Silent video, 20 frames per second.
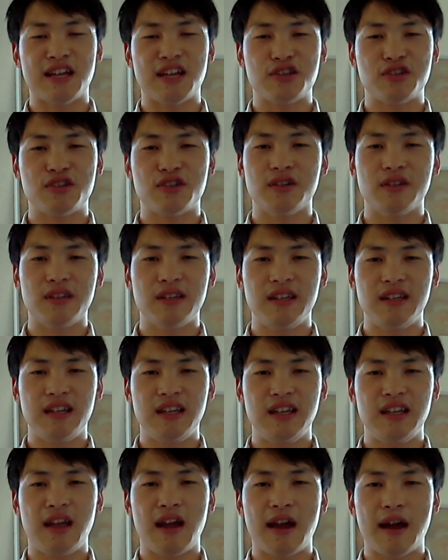
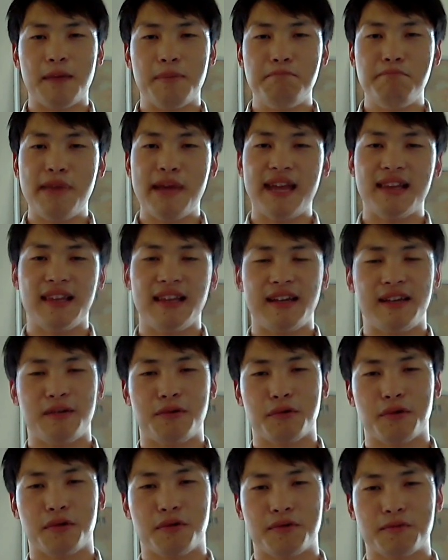agility melee
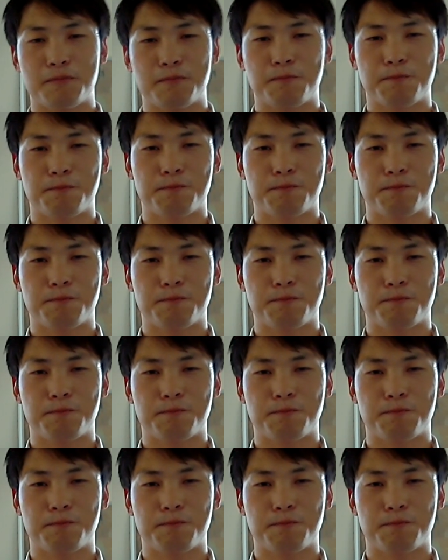heroes.